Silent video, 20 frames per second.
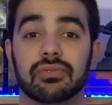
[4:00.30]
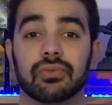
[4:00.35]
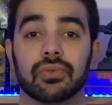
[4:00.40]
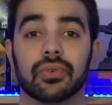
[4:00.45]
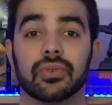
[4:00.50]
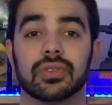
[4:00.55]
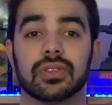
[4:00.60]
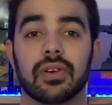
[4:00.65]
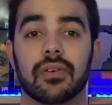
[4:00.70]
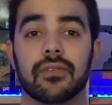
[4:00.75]

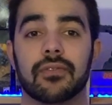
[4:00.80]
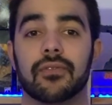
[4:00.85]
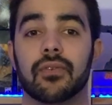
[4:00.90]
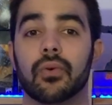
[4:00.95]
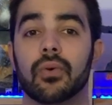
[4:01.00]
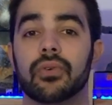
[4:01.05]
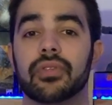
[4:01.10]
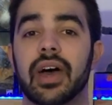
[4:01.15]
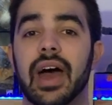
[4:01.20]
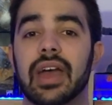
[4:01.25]
rules
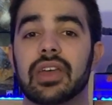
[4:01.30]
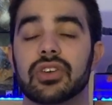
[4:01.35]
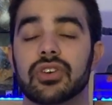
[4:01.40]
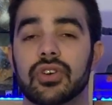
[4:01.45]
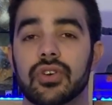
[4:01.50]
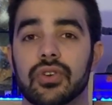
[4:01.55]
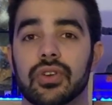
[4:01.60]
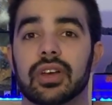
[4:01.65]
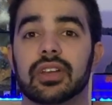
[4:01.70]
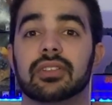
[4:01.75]
for that
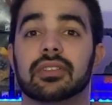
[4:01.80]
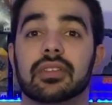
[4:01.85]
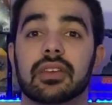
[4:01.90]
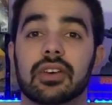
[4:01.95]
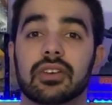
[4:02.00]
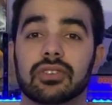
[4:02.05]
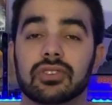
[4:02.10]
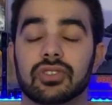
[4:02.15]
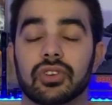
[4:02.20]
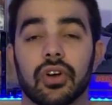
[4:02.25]
unit.
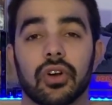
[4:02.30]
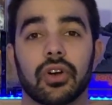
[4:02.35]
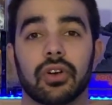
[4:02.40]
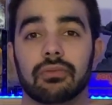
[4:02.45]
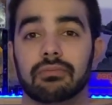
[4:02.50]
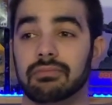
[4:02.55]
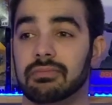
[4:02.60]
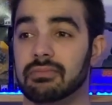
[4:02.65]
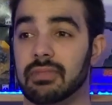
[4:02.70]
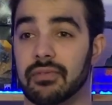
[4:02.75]
So
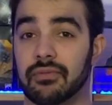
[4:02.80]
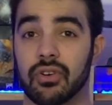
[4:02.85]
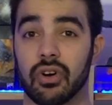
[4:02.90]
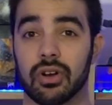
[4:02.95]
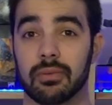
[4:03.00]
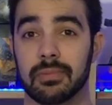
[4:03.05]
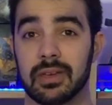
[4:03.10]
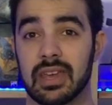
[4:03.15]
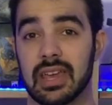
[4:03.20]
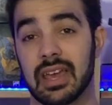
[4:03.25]
they've got
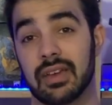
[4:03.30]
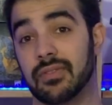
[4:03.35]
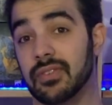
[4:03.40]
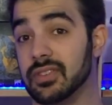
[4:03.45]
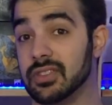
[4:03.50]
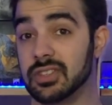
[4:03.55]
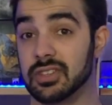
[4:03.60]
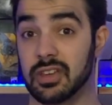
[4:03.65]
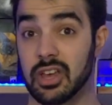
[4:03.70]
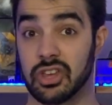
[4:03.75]
to be, if
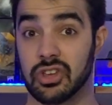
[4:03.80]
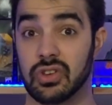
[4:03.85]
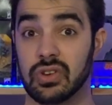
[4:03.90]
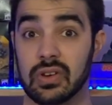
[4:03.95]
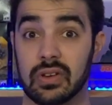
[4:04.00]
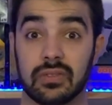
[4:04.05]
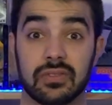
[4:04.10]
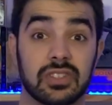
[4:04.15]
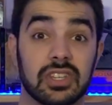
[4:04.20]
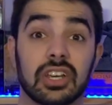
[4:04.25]
it's a unit
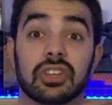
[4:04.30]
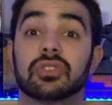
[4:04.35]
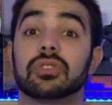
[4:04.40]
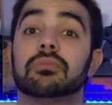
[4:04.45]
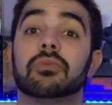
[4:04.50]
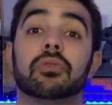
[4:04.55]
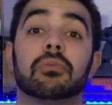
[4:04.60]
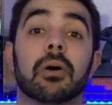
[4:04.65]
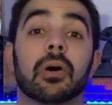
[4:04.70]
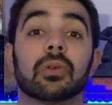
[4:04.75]
of 6 or
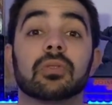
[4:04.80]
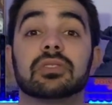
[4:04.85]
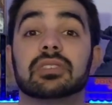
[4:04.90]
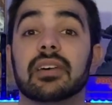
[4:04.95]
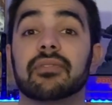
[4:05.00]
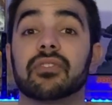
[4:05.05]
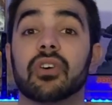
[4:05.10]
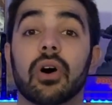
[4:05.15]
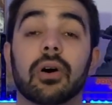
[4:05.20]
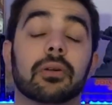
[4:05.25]
more models,
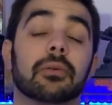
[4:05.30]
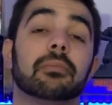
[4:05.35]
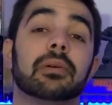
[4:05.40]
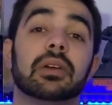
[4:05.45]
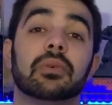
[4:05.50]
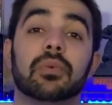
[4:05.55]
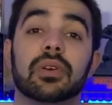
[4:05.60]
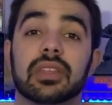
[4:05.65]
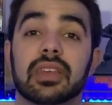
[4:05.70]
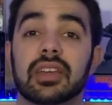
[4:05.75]
they've got to be
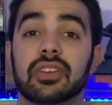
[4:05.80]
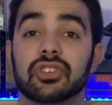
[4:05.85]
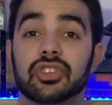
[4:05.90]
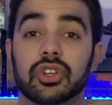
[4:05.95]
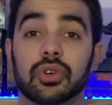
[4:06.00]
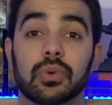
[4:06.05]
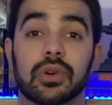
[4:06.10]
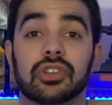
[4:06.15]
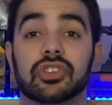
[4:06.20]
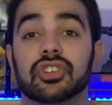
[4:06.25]
within
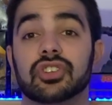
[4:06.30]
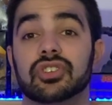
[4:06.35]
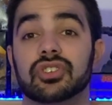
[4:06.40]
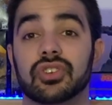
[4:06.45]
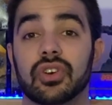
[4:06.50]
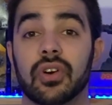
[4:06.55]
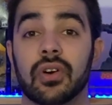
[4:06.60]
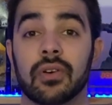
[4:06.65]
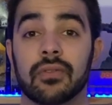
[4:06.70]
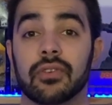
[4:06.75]
2 inches
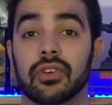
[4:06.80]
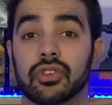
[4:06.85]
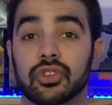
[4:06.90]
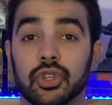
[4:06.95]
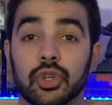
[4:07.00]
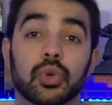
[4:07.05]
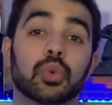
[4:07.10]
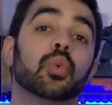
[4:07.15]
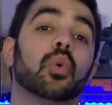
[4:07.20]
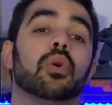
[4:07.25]
of
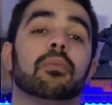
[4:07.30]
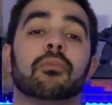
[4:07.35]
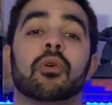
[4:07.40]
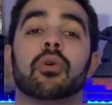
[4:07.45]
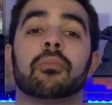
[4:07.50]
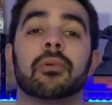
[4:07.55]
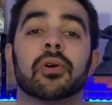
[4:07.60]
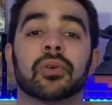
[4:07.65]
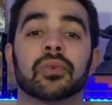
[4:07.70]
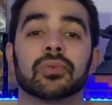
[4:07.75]
2 or more
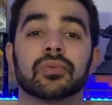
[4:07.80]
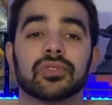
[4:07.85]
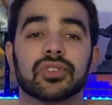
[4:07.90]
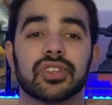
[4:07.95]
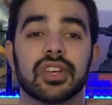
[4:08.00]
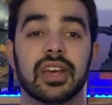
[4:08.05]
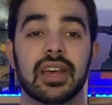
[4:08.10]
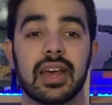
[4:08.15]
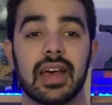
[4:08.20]
models.